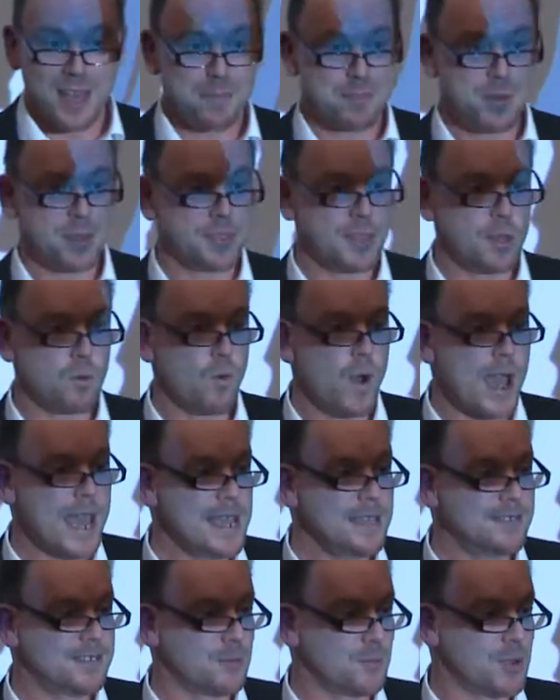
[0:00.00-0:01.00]
but the
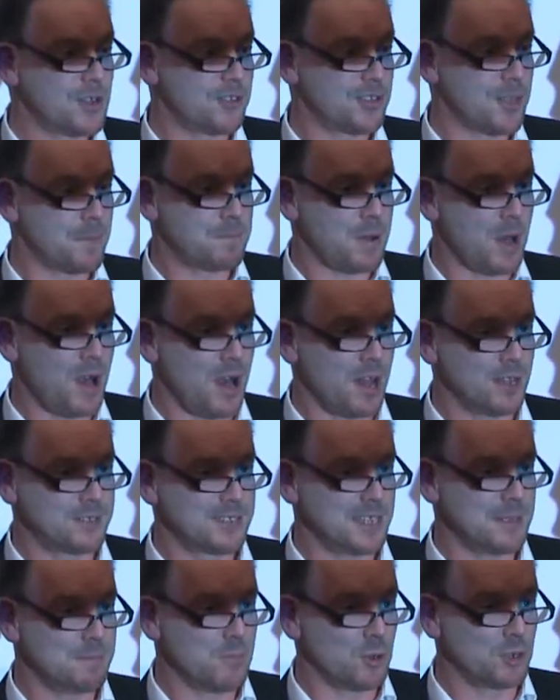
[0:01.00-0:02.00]
ways in which the
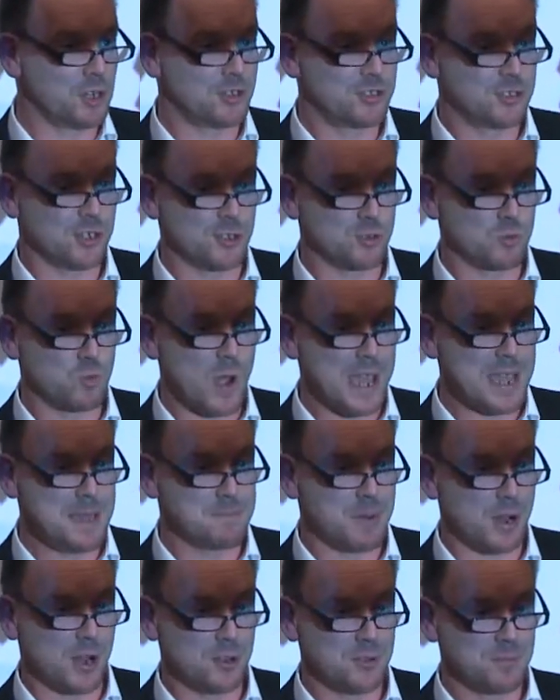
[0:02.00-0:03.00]
party monitors
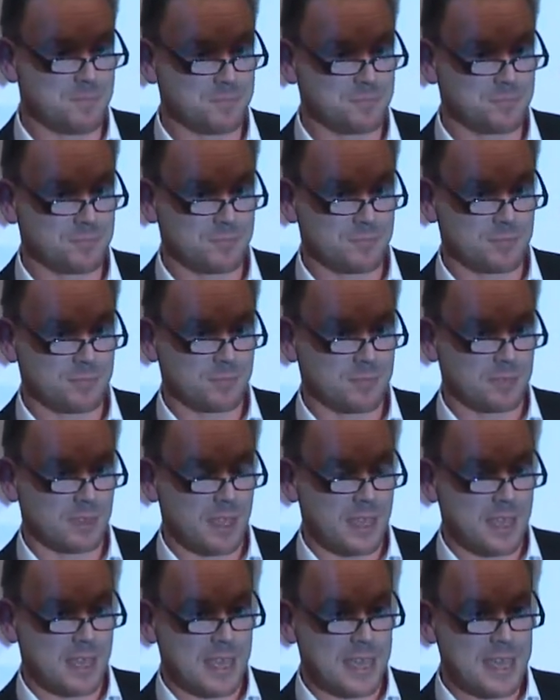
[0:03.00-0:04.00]
Weibo
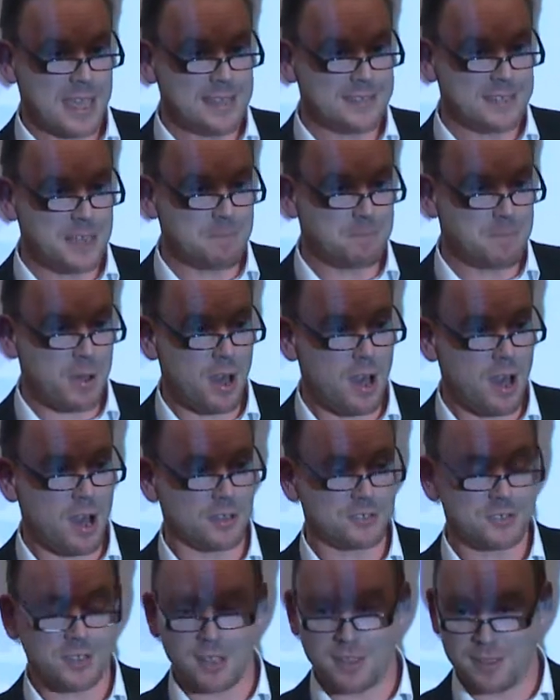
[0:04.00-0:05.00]
is in
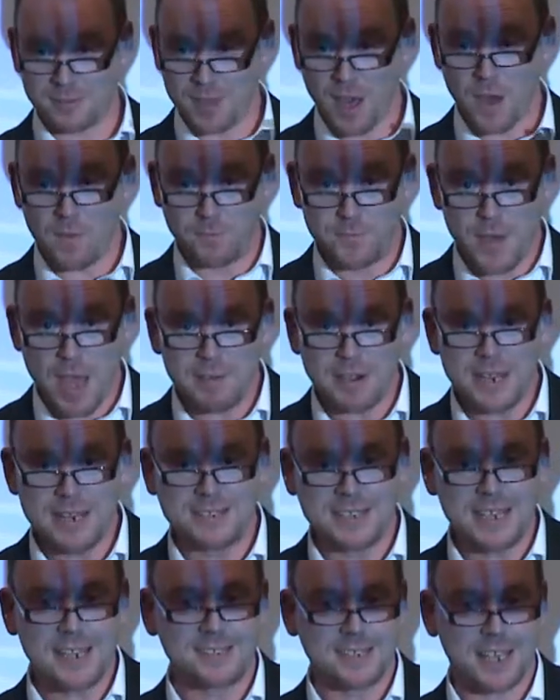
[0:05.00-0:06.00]
part a very
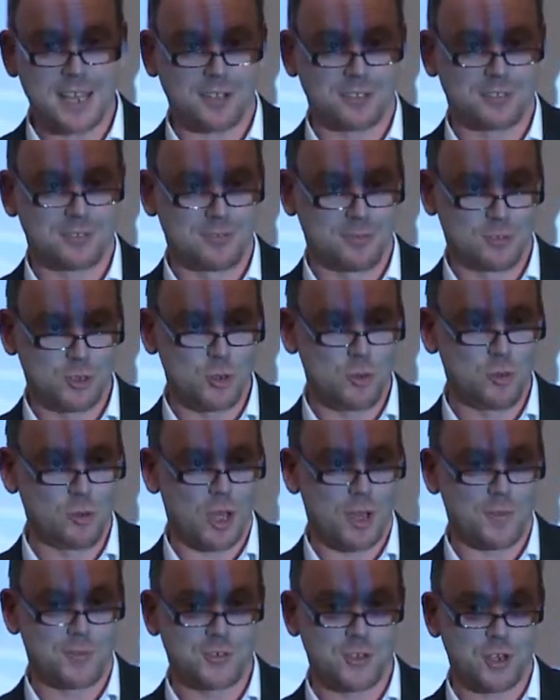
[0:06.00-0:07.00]
detailed
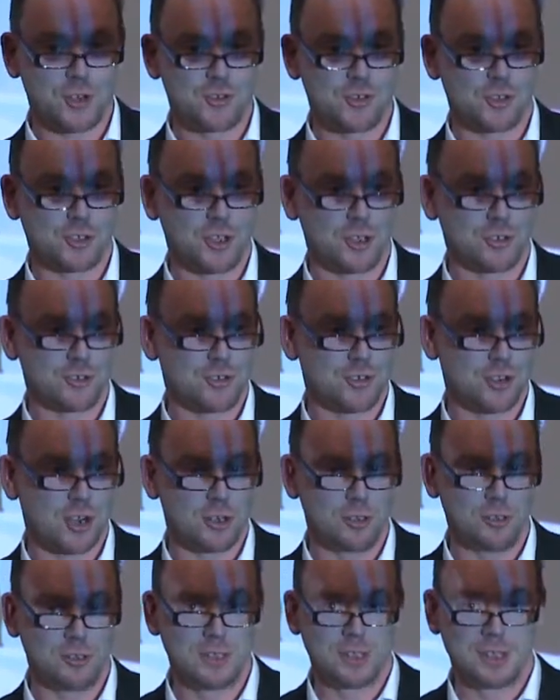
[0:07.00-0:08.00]
tool of social
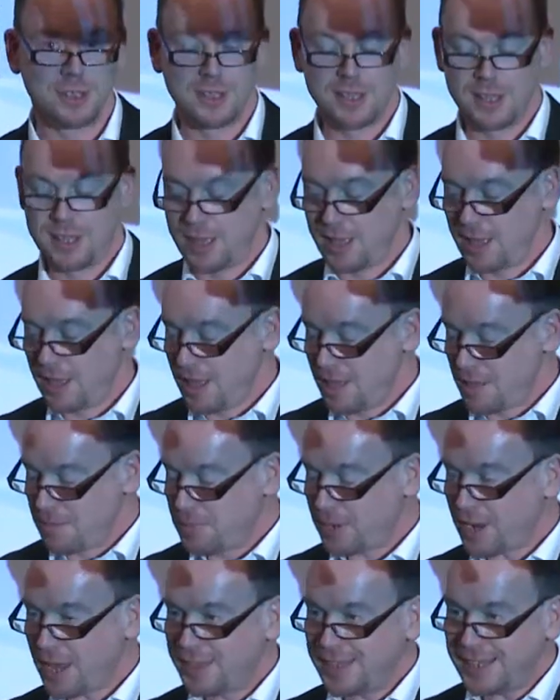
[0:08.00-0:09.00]
control.
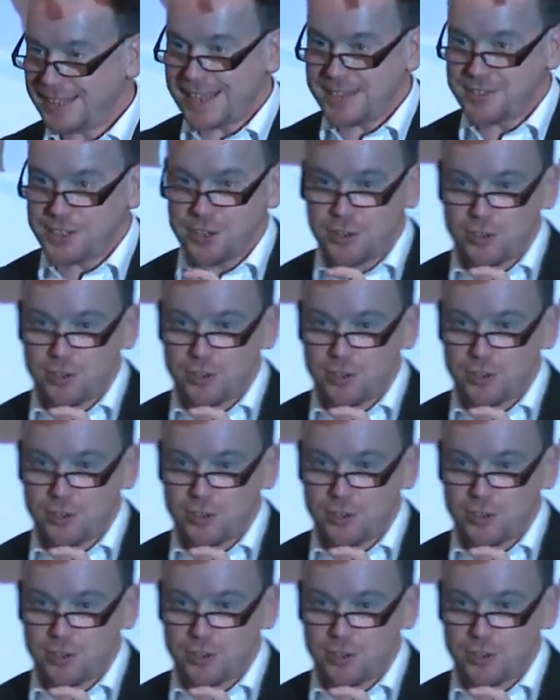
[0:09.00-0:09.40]
But I think there's a